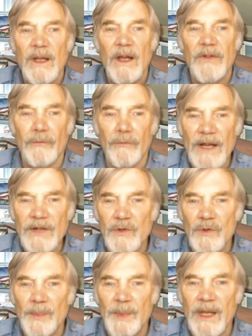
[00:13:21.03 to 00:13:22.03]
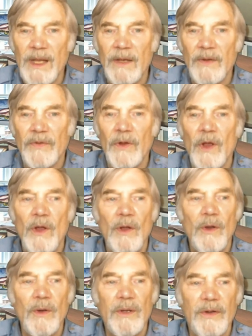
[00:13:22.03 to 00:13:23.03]
as rational beings
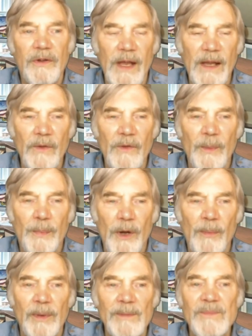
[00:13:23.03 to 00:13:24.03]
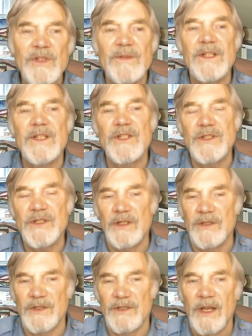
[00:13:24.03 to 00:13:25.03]
who can tackle the problems of
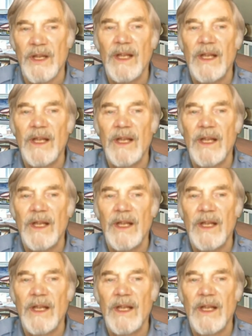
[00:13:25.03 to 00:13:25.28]
existence